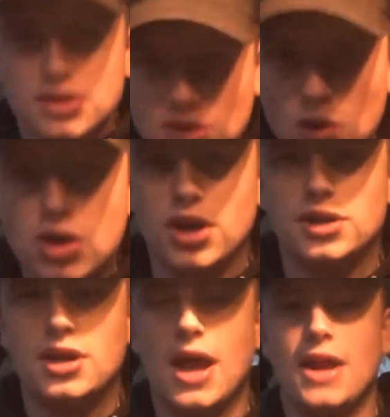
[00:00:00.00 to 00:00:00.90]
It's all
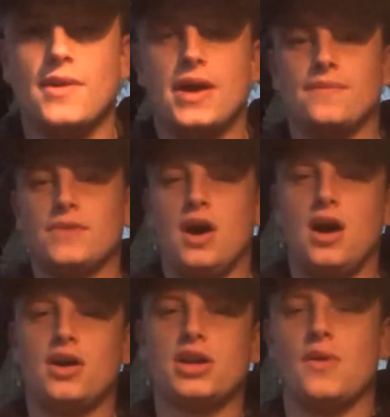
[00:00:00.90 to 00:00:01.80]
good. Anyway,
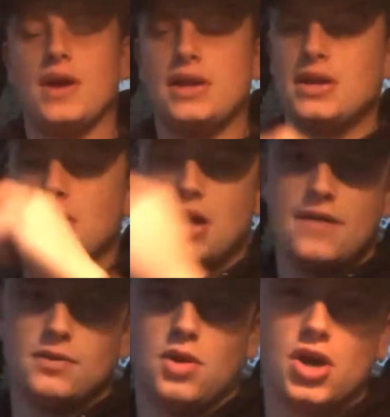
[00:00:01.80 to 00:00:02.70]
I'm going to go in,
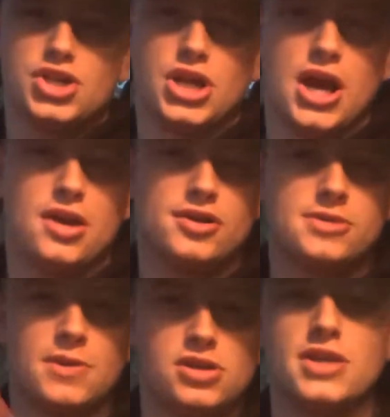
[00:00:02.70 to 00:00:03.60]
have a wash, and I'll
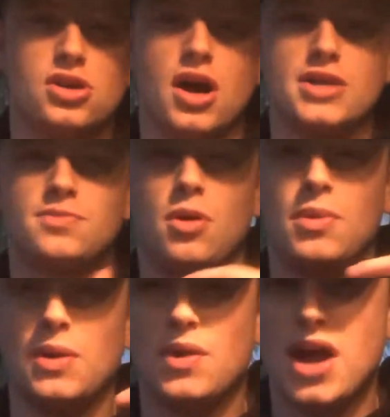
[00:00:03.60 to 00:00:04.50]
speak to you guys
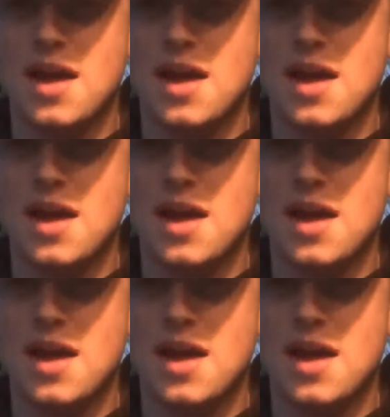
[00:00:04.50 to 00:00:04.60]
probably when